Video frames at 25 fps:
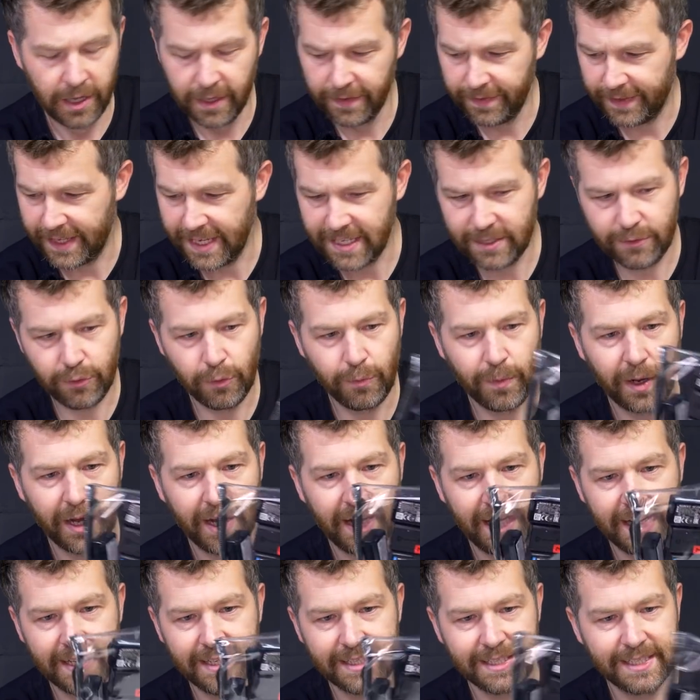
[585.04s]
these are all
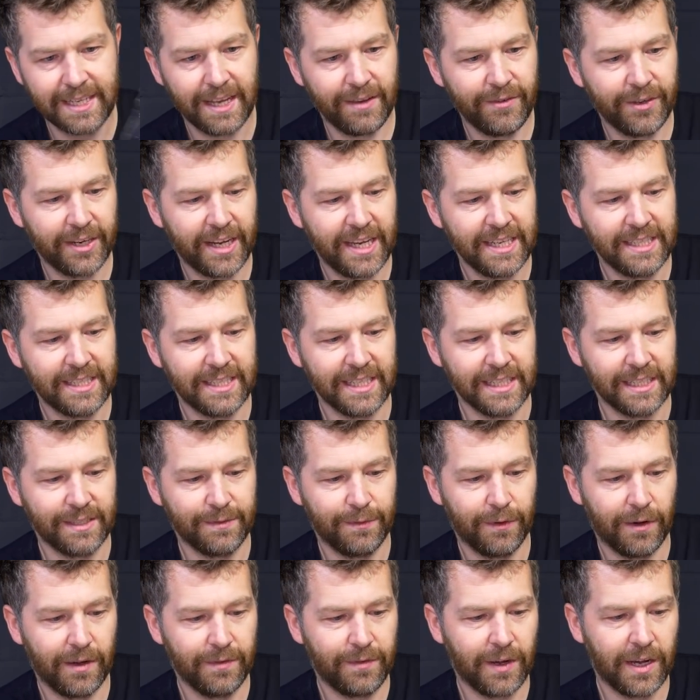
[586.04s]
my A7,
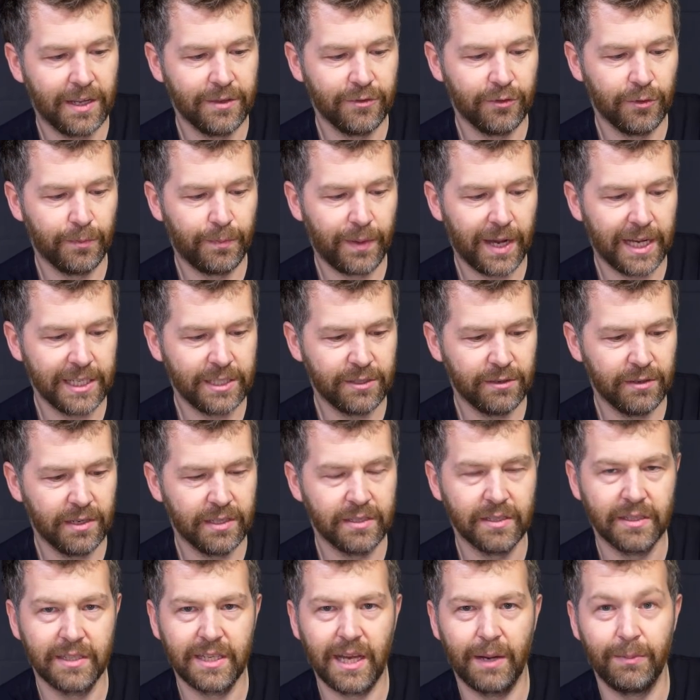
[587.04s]
A6500 batteries.
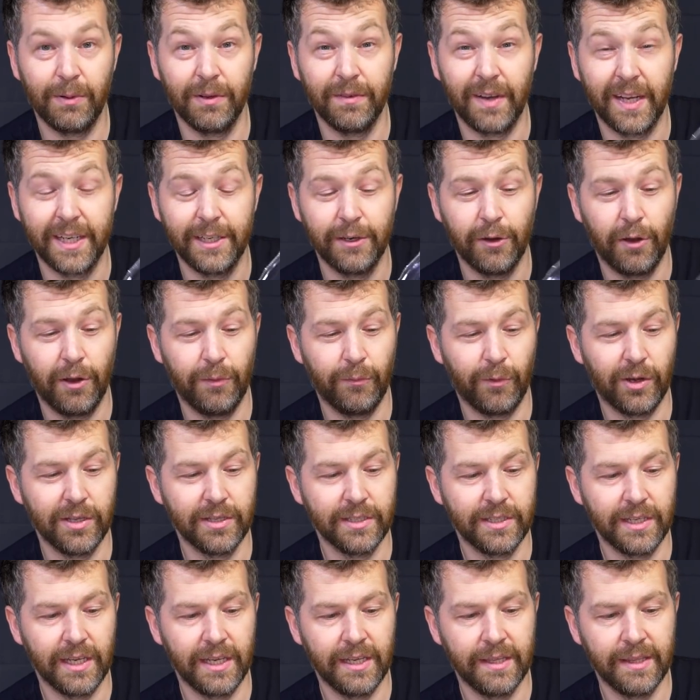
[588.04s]
There's a couple of A9
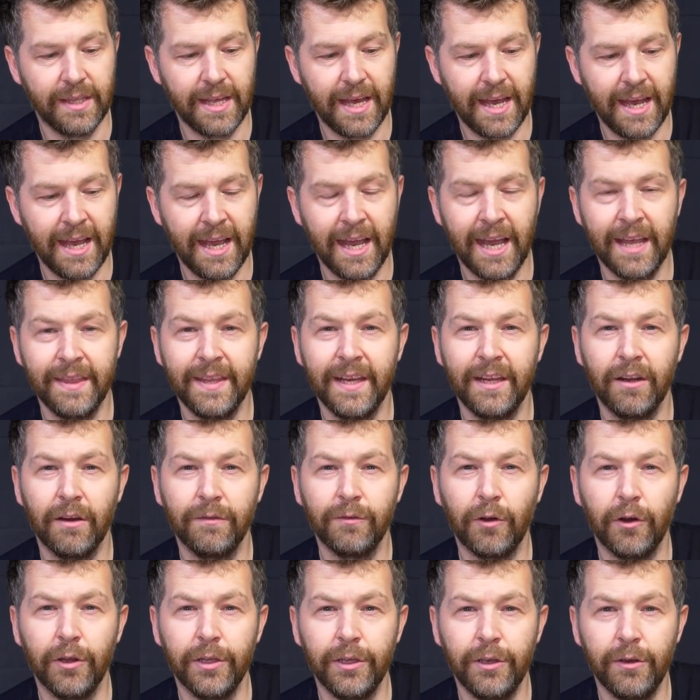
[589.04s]
ones in there, and then I've
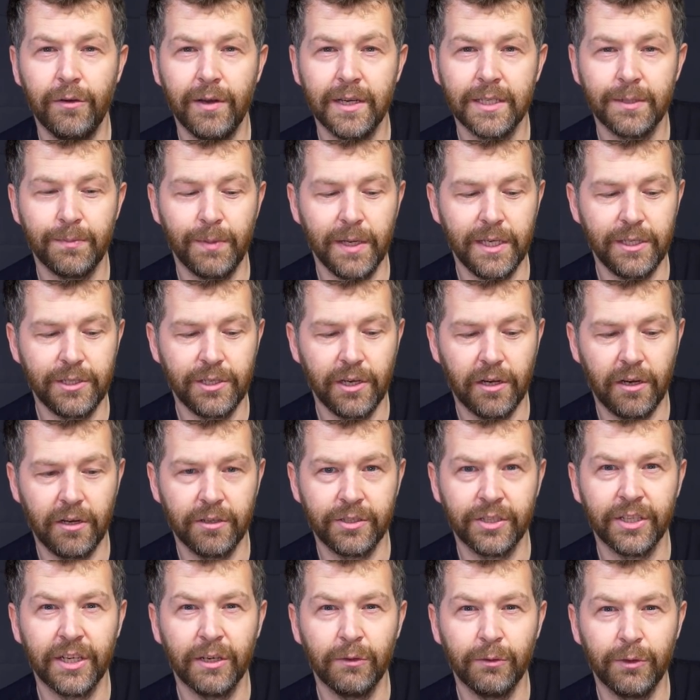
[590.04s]
got a USB
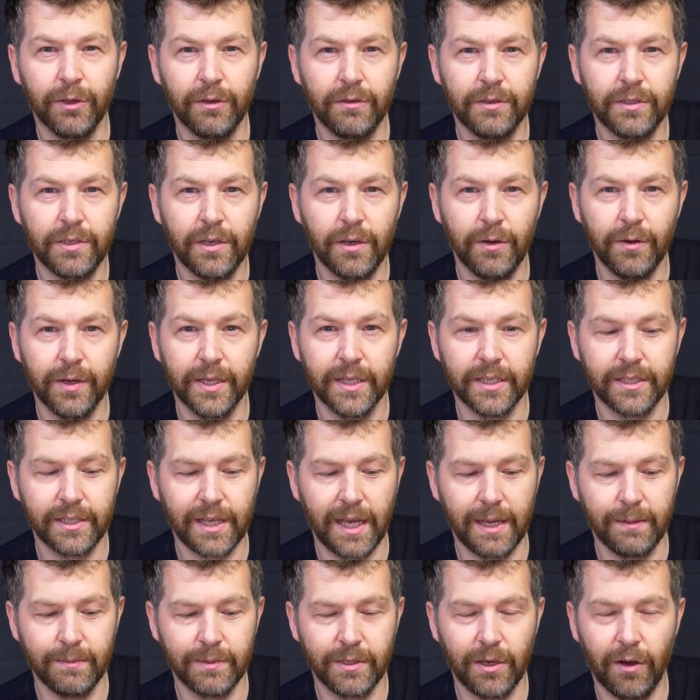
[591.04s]
charger that will do 2 at the
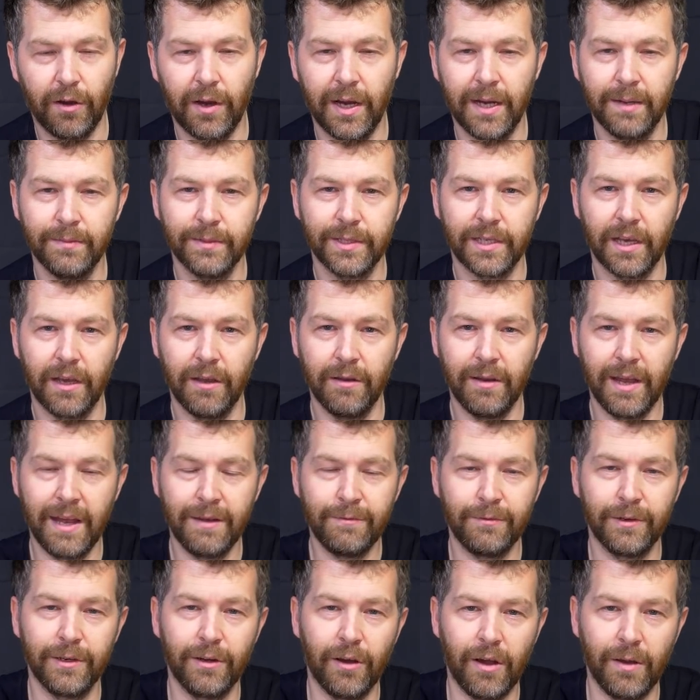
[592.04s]
same time. So
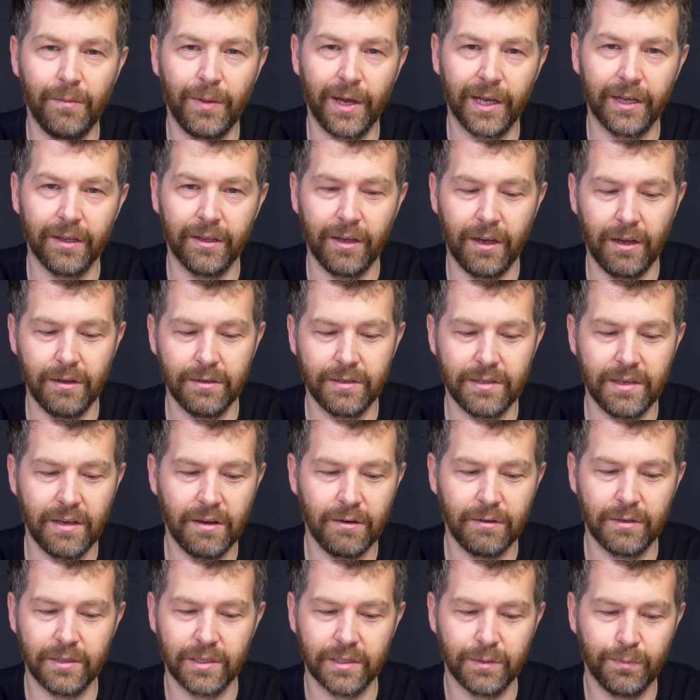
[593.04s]
every night back at the hotel,
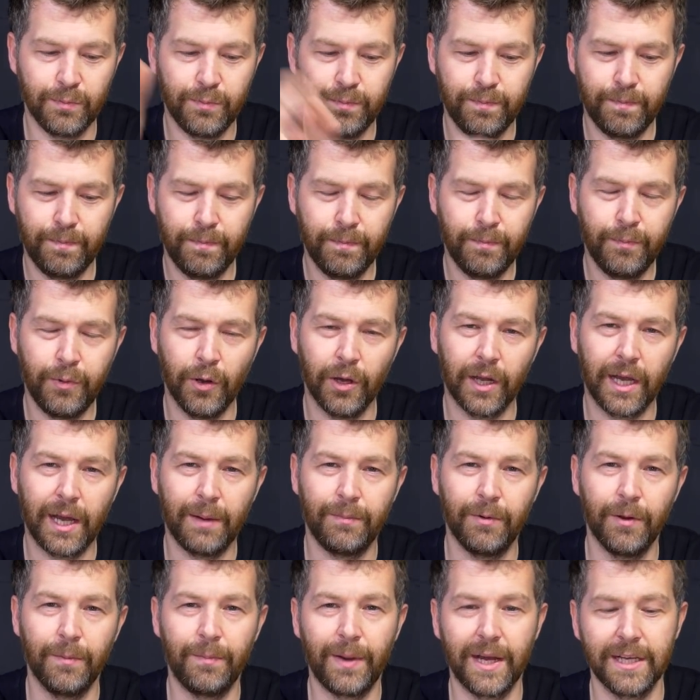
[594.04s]
I can just put a
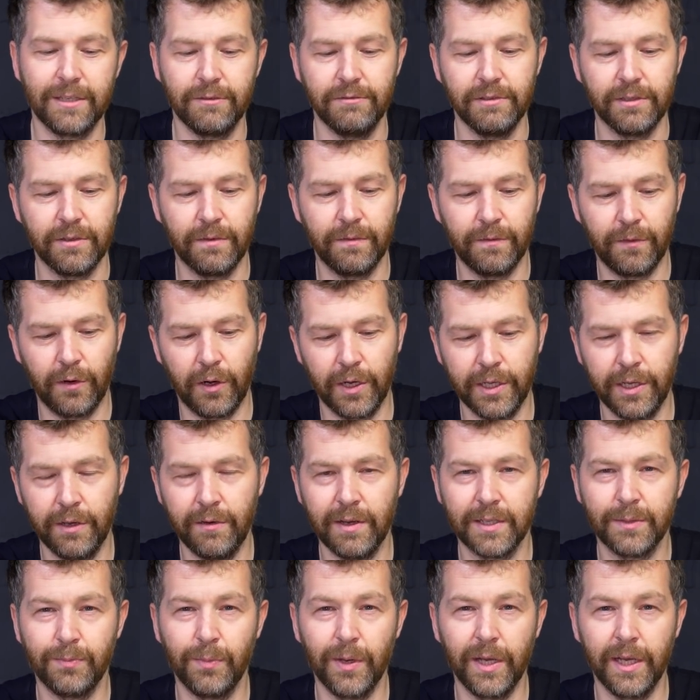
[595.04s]
couple of batteries on via
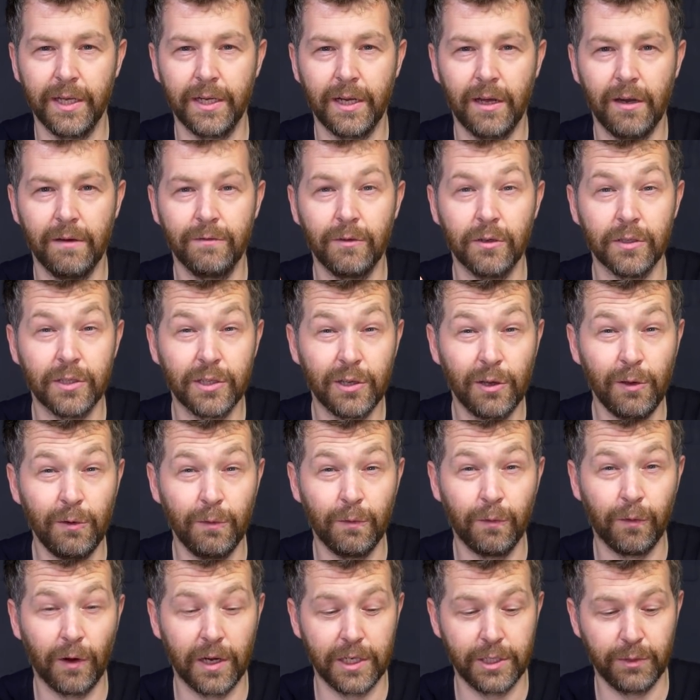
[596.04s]
USB, and now I've got 2
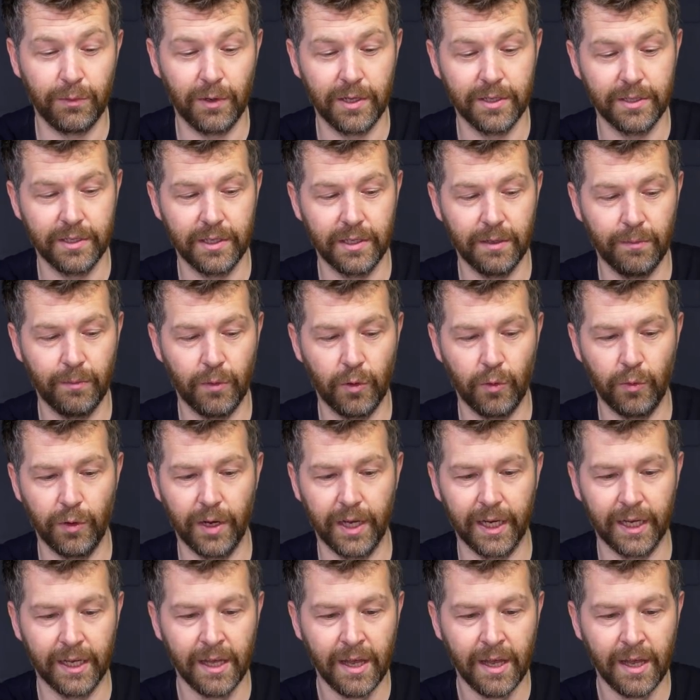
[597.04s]
fresh ones in the morning.